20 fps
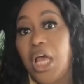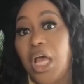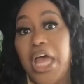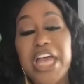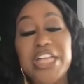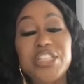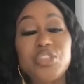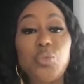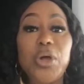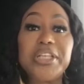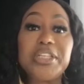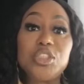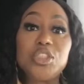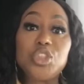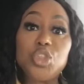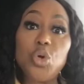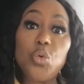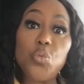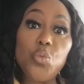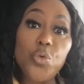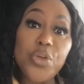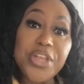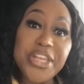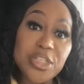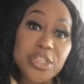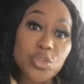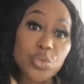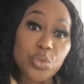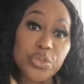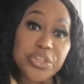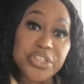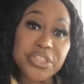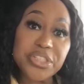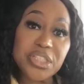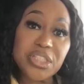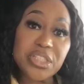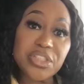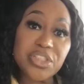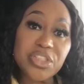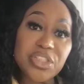as well as your
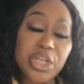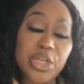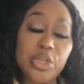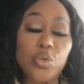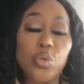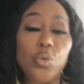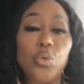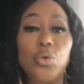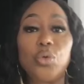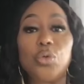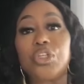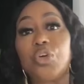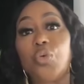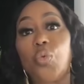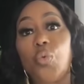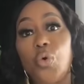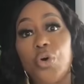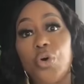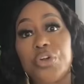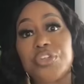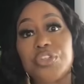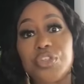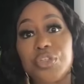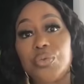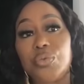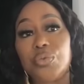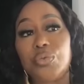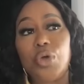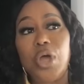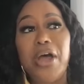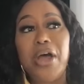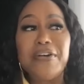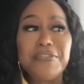resources in order to